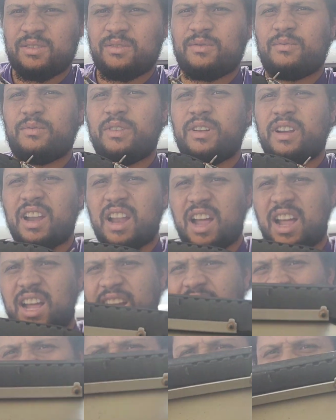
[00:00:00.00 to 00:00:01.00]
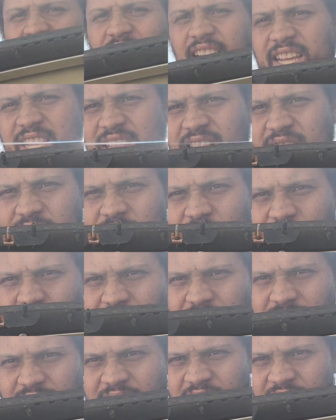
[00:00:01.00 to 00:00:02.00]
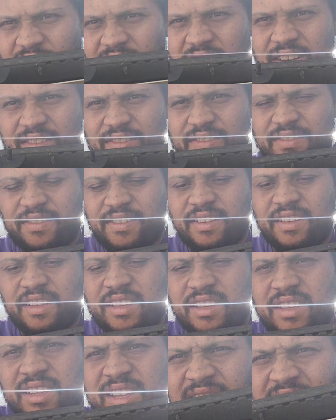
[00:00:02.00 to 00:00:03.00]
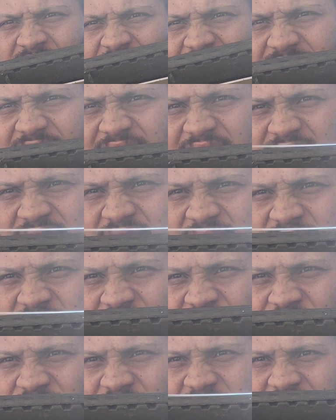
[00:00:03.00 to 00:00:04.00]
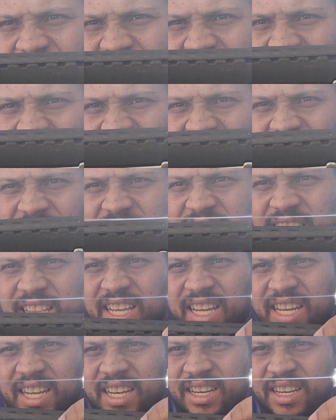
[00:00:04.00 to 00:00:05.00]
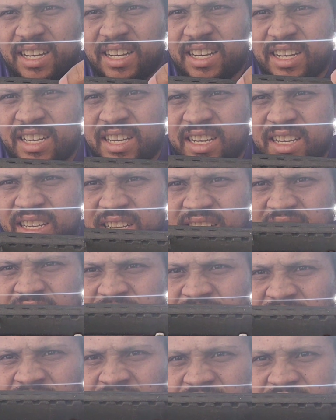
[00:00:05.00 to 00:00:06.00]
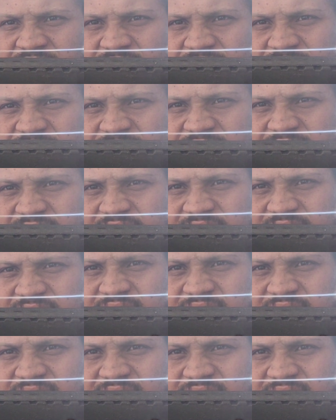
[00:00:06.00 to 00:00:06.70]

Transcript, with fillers: we're not gonna take this whole thing off because I don't know if you guys can kind of see that. There's these